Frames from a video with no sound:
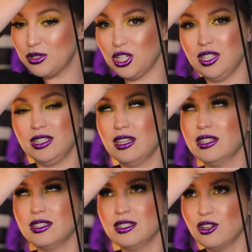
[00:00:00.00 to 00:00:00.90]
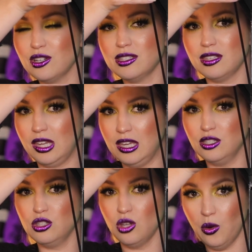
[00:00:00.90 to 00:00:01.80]
which is
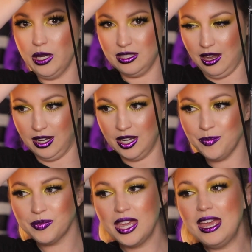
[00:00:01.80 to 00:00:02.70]
seriously so exciting,